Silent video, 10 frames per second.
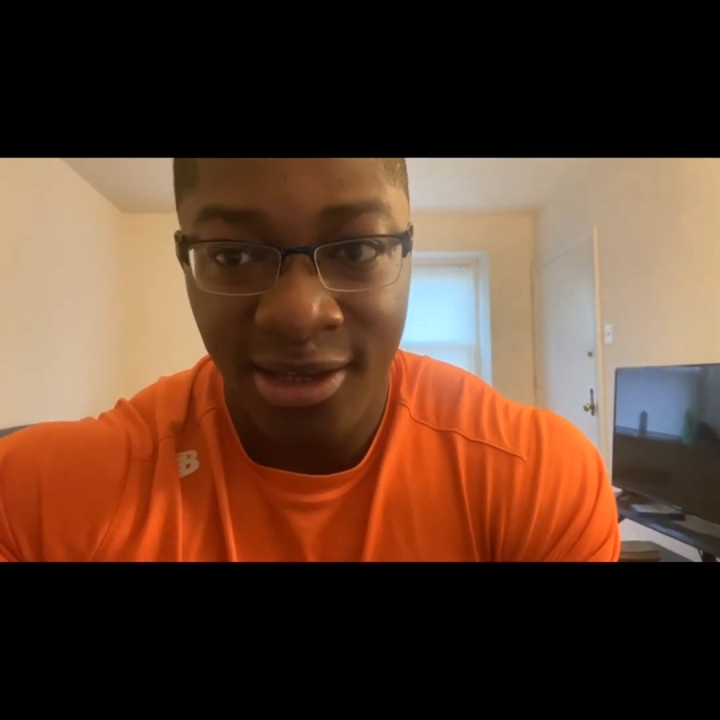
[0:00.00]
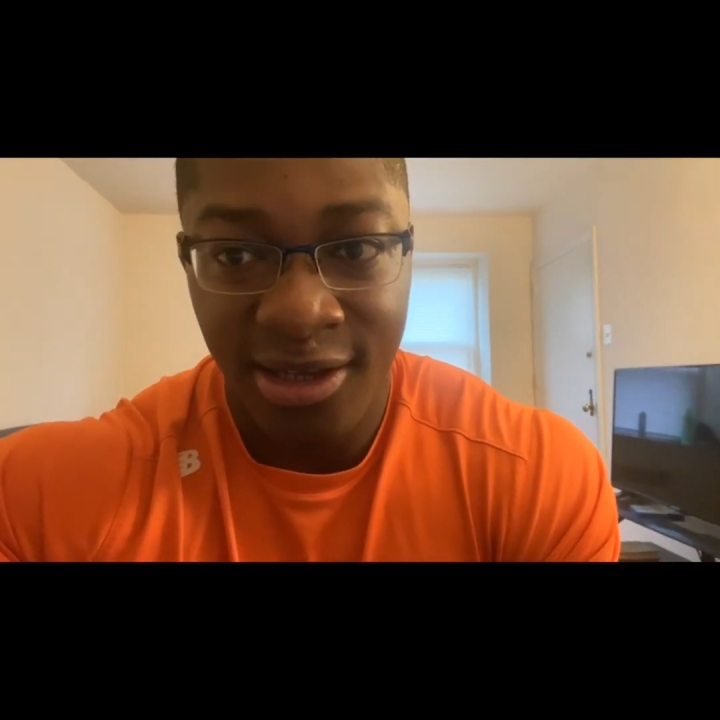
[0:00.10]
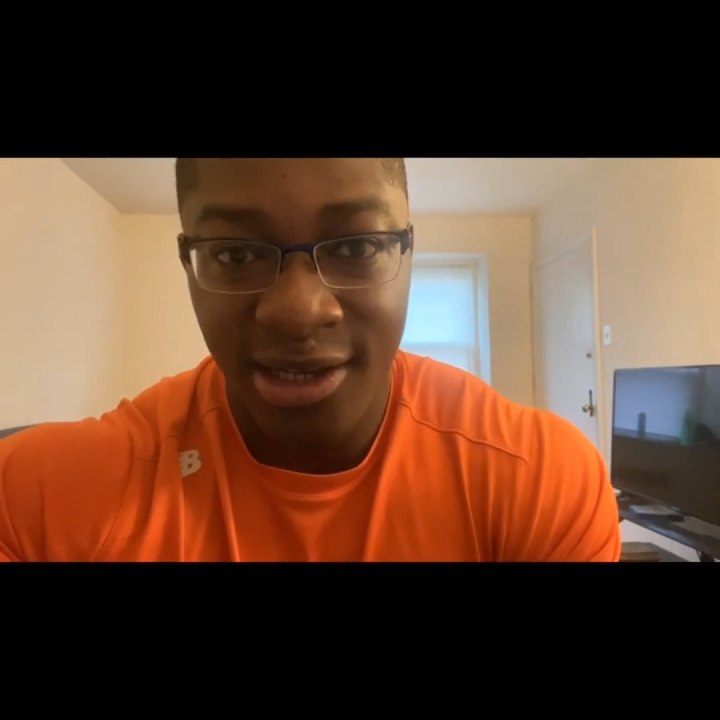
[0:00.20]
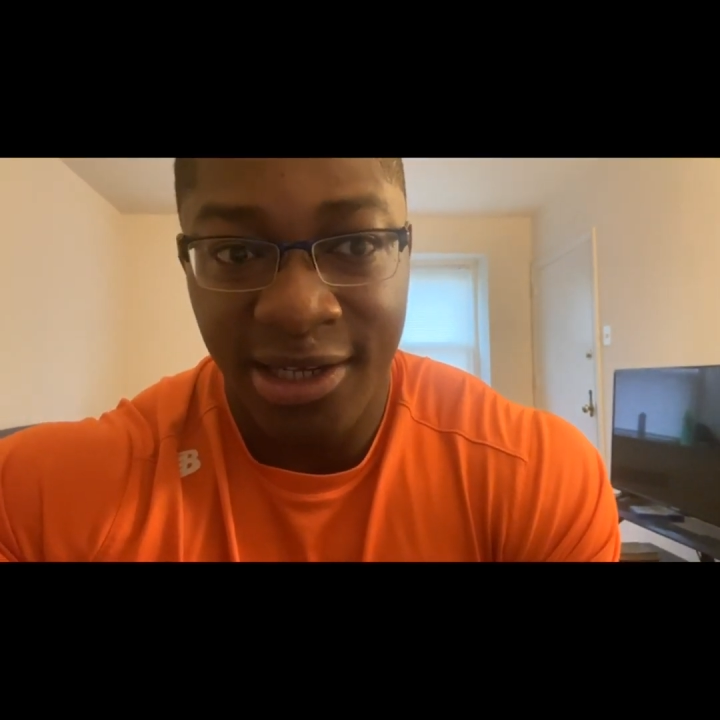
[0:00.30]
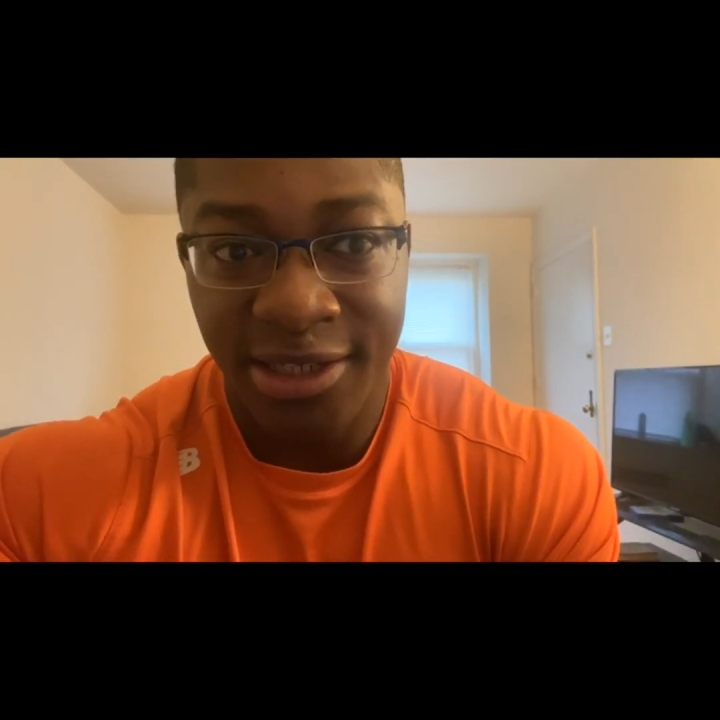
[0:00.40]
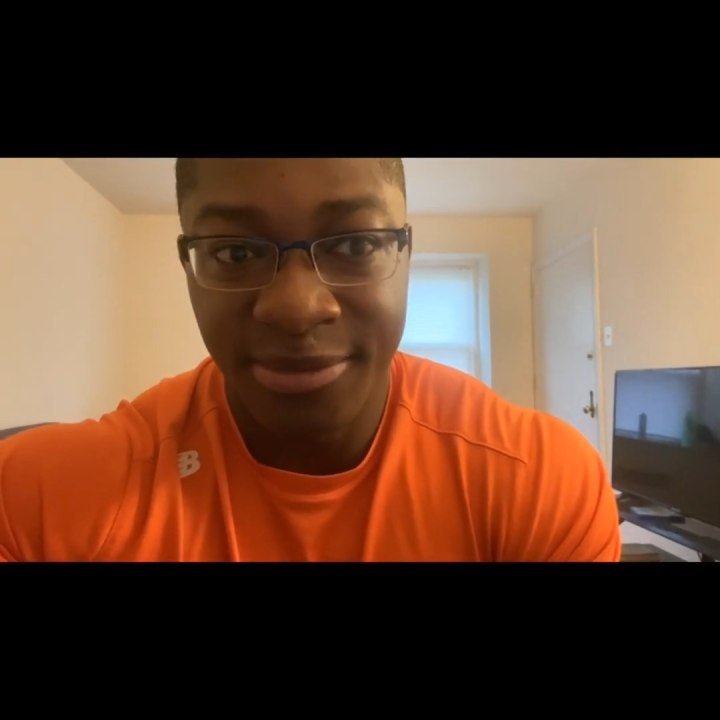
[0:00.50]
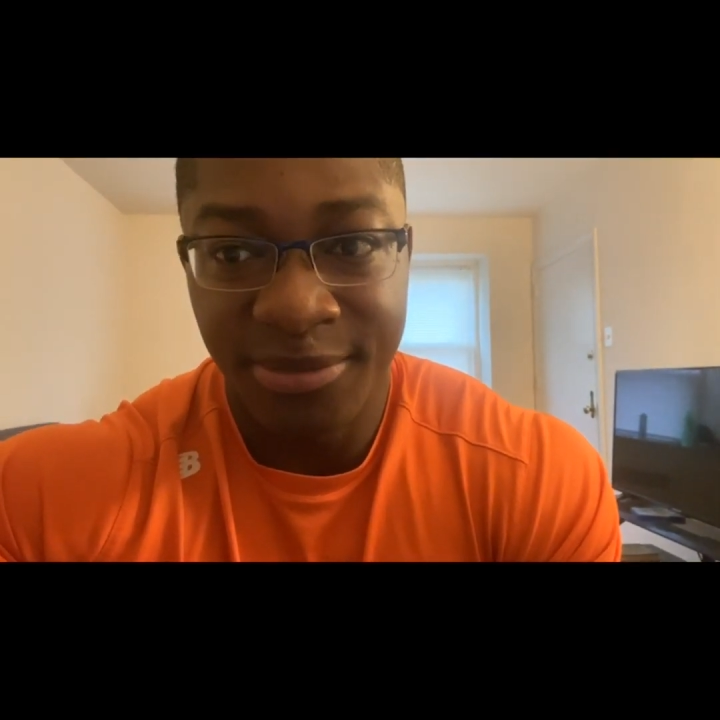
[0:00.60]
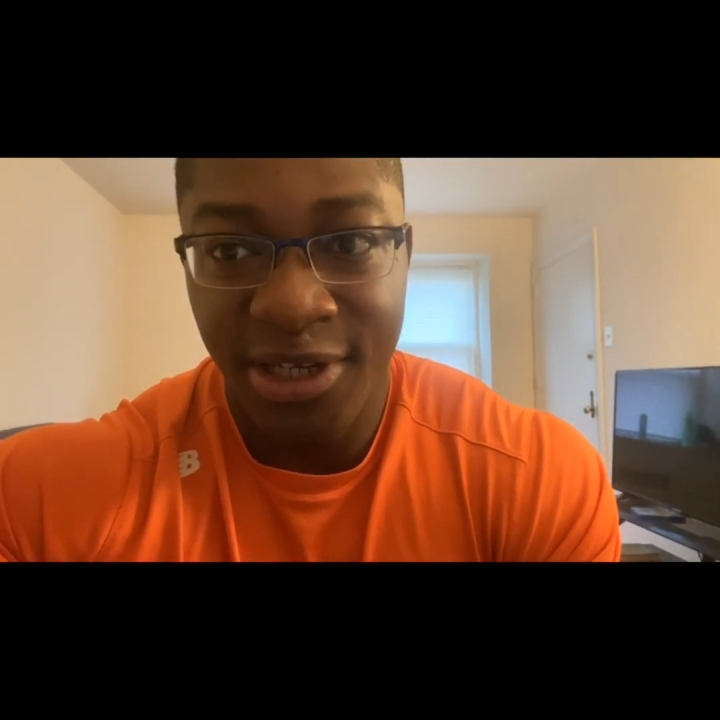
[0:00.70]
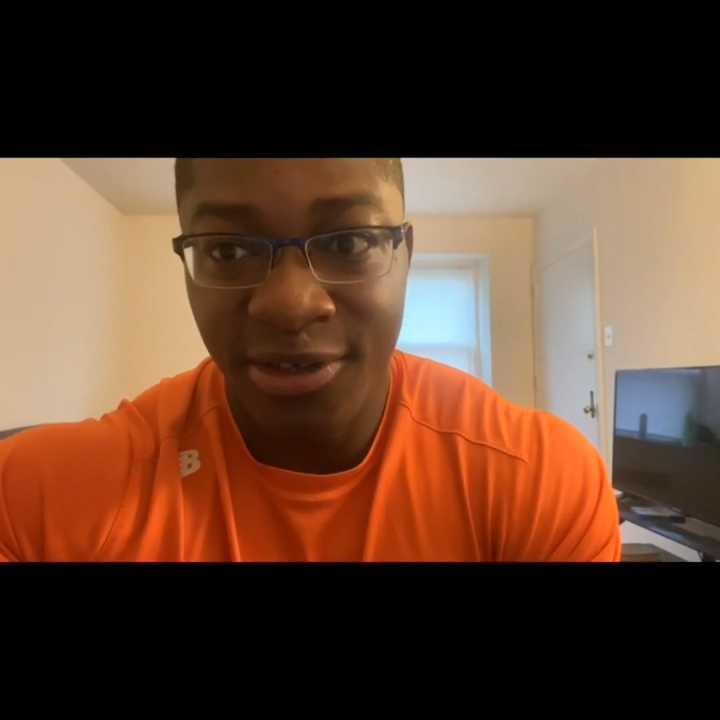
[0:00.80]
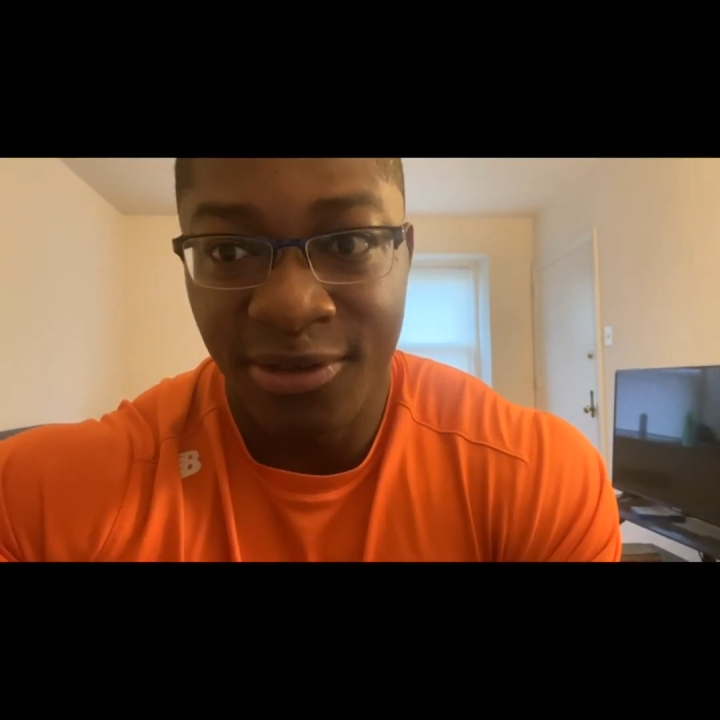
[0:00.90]

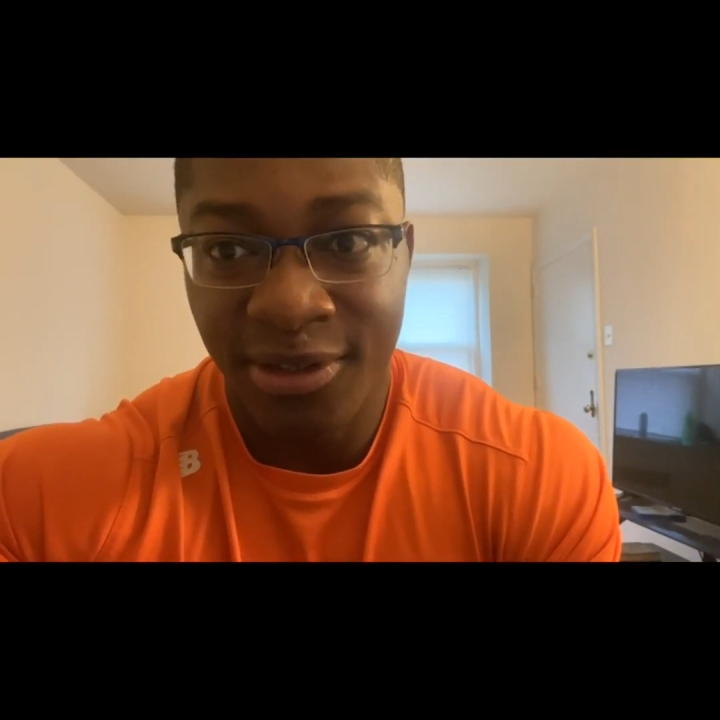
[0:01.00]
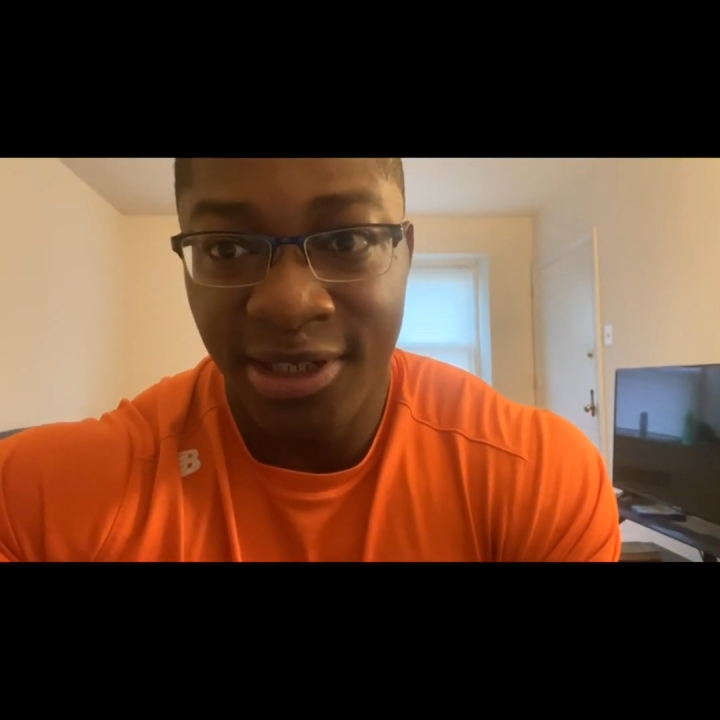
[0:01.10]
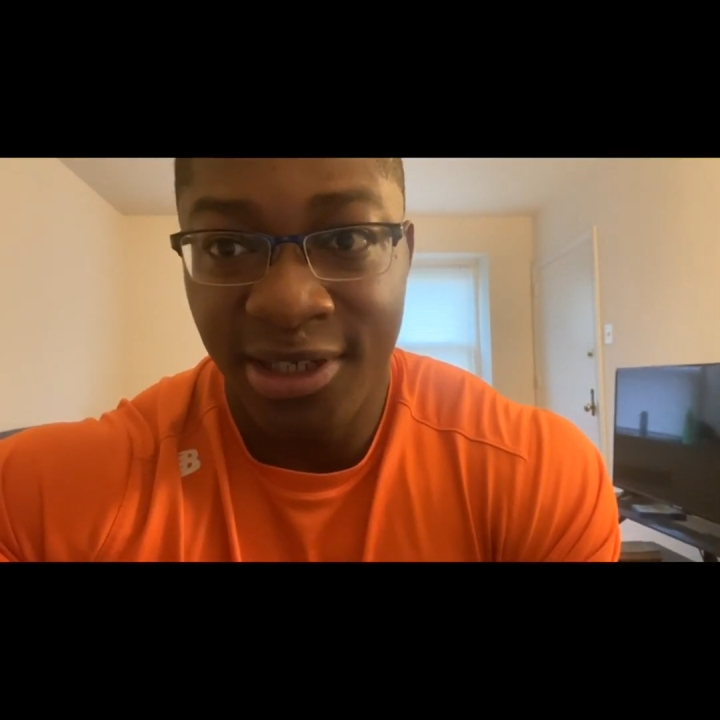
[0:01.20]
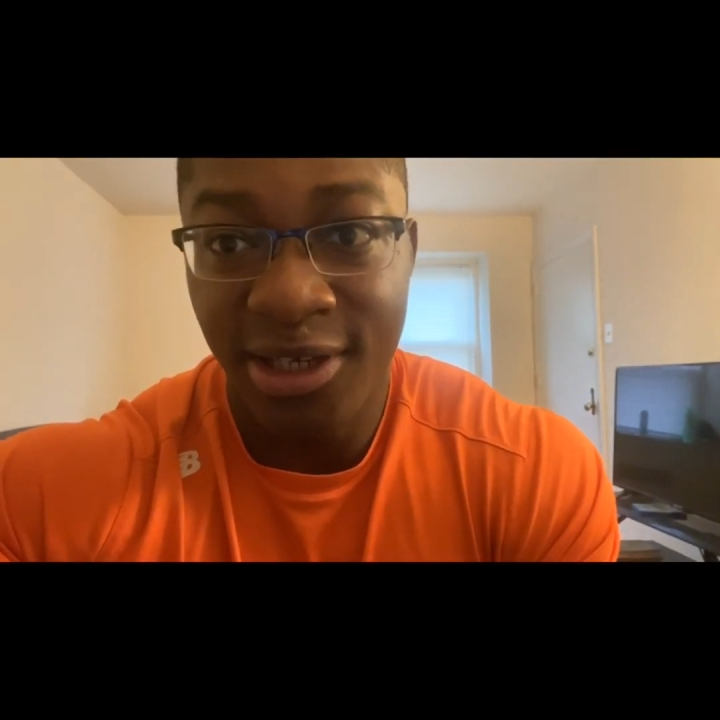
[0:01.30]
um, and you're like,